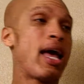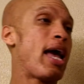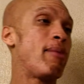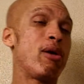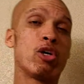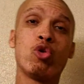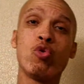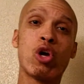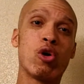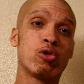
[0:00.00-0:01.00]
Hey man,
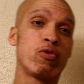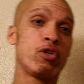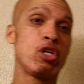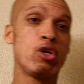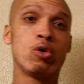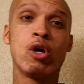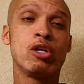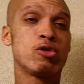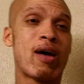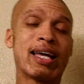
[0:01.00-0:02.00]
kudos for you.
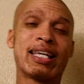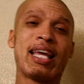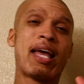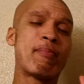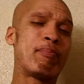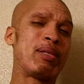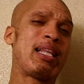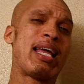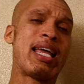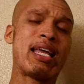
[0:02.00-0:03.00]
So I can't
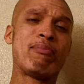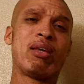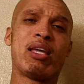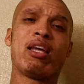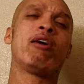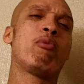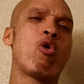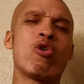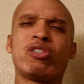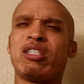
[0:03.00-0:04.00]
blame him
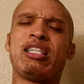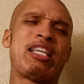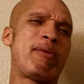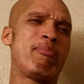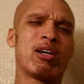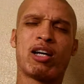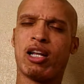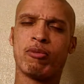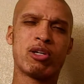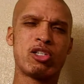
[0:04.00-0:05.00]
or CJ
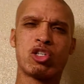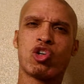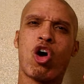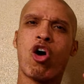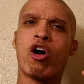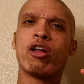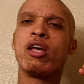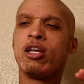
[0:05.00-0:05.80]
McCollum because it's hard,